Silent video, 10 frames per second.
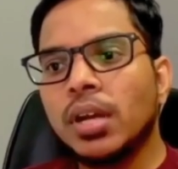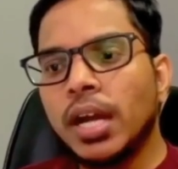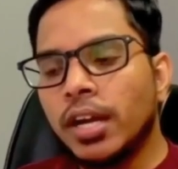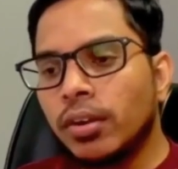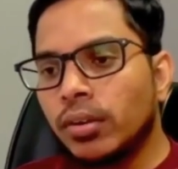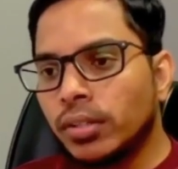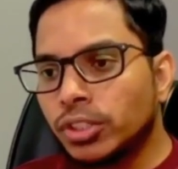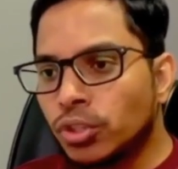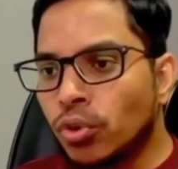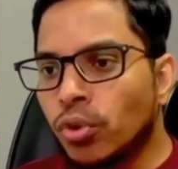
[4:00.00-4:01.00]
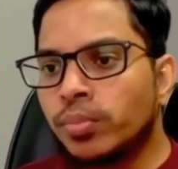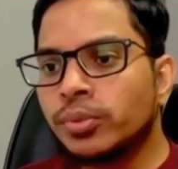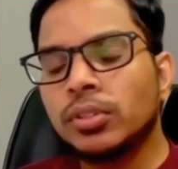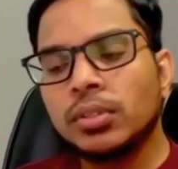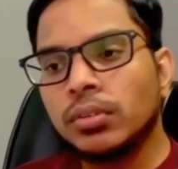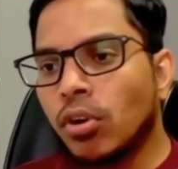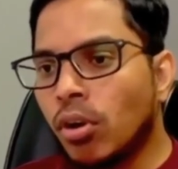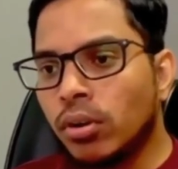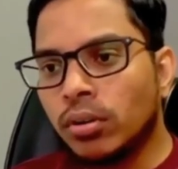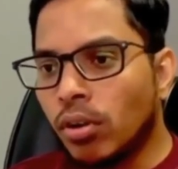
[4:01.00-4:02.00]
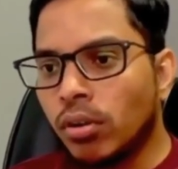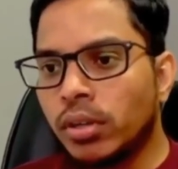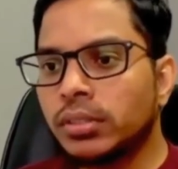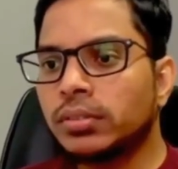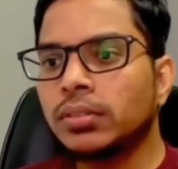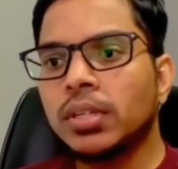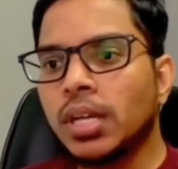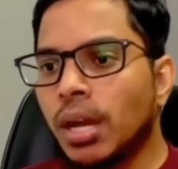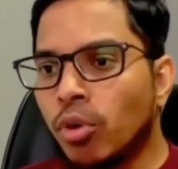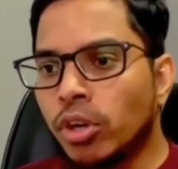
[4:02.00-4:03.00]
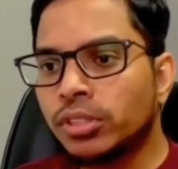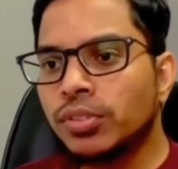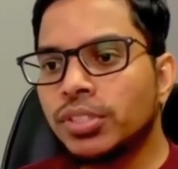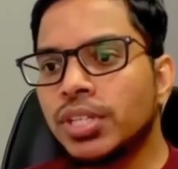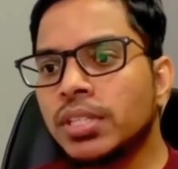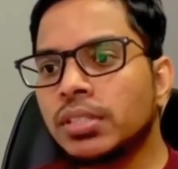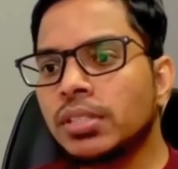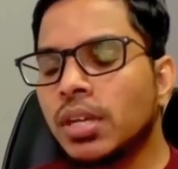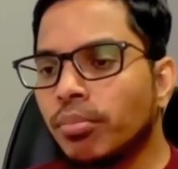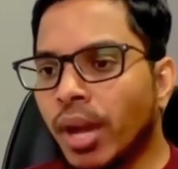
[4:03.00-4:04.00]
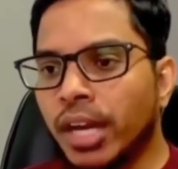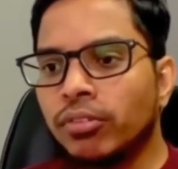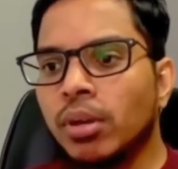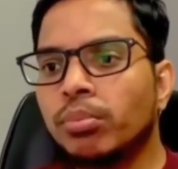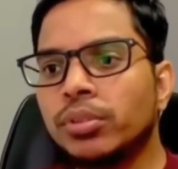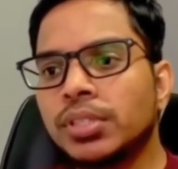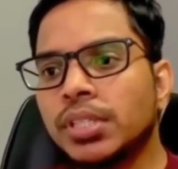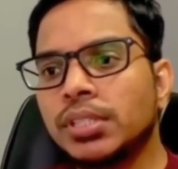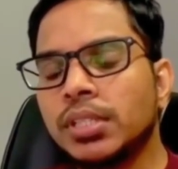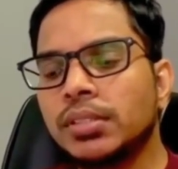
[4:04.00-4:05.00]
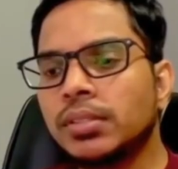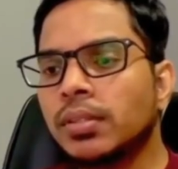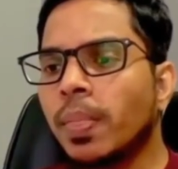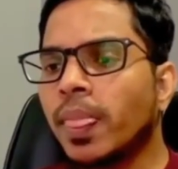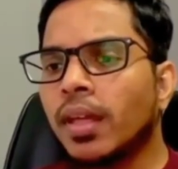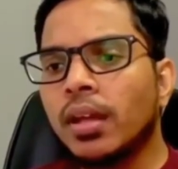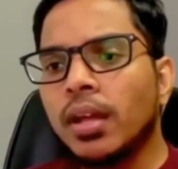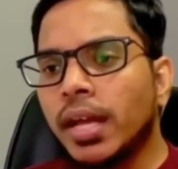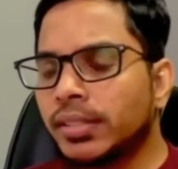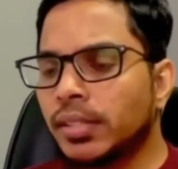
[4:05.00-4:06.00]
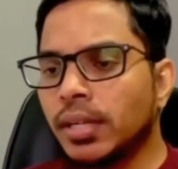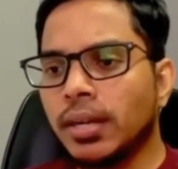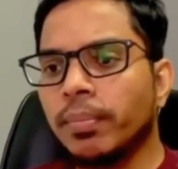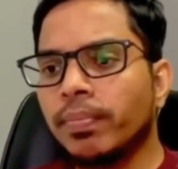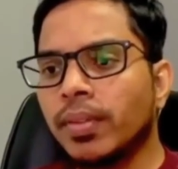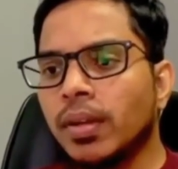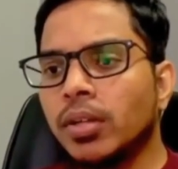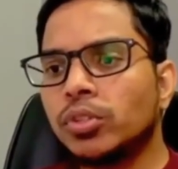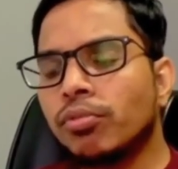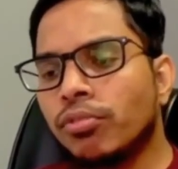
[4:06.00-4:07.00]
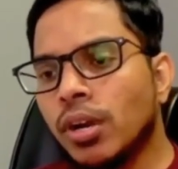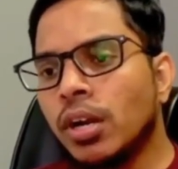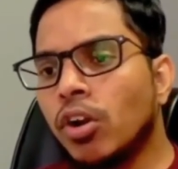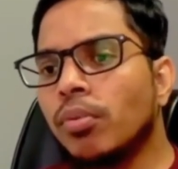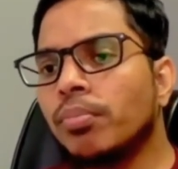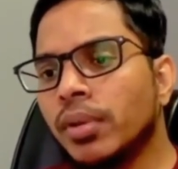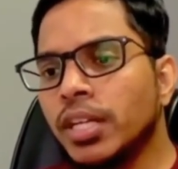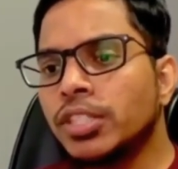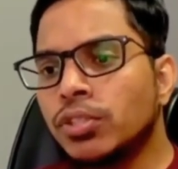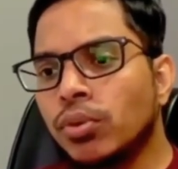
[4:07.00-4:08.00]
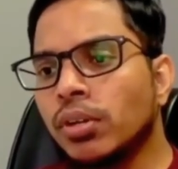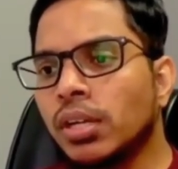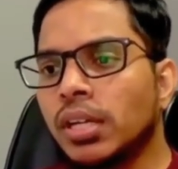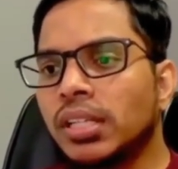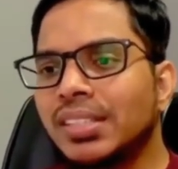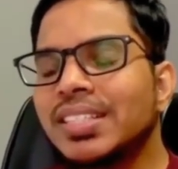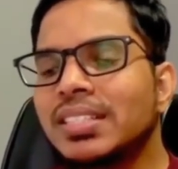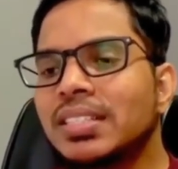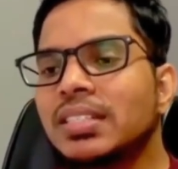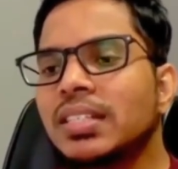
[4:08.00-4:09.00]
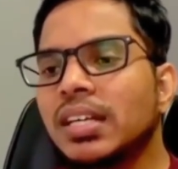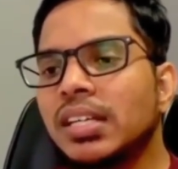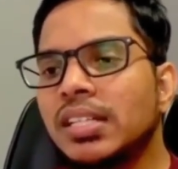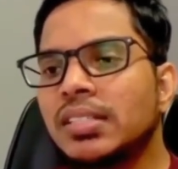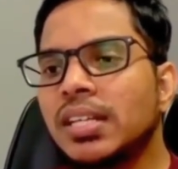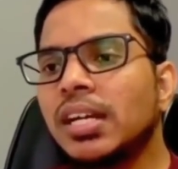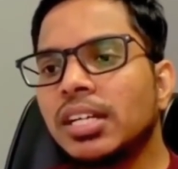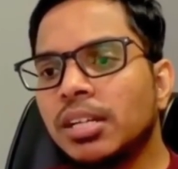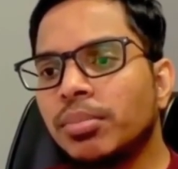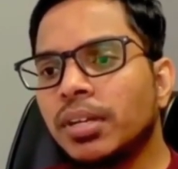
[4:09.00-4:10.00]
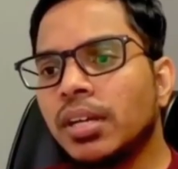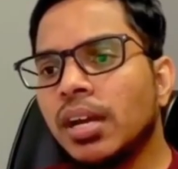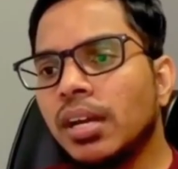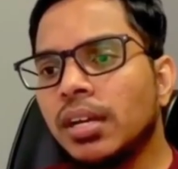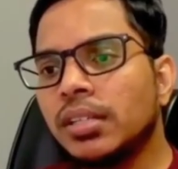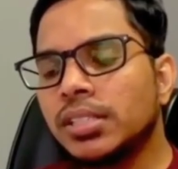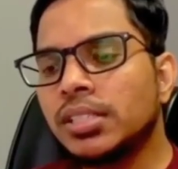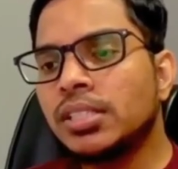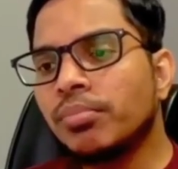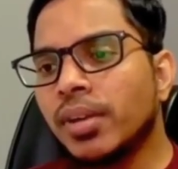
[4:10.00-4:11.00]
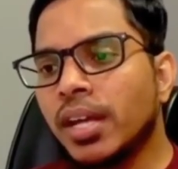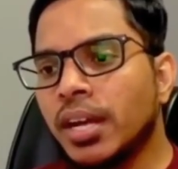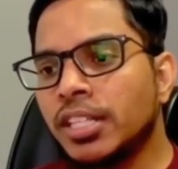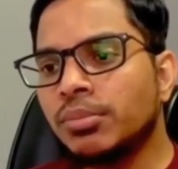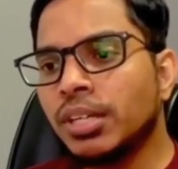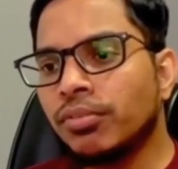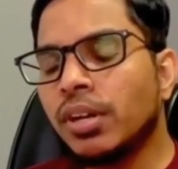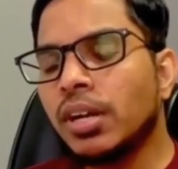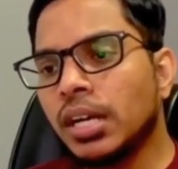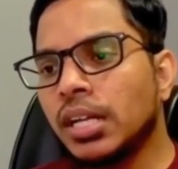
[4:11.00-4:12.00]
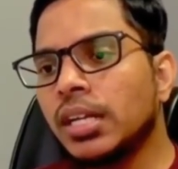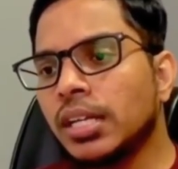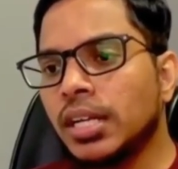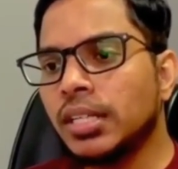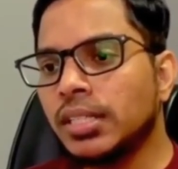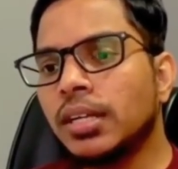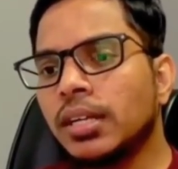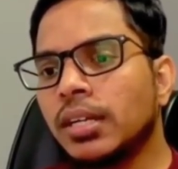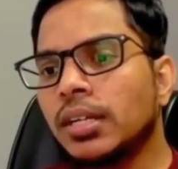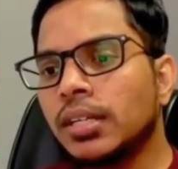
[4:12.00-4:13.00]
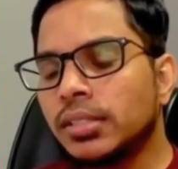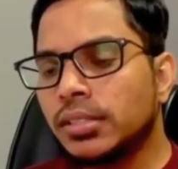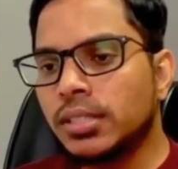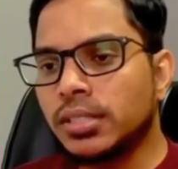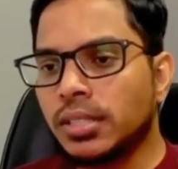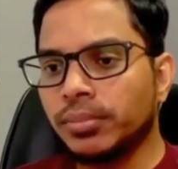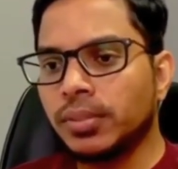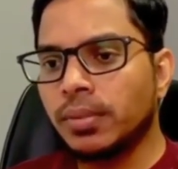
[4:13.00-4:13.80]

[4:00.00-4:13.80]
and strobes or horns, abort switches, manual pull stations, etc. So for now, please note this is a typical system arrangement for Cleanagent systems.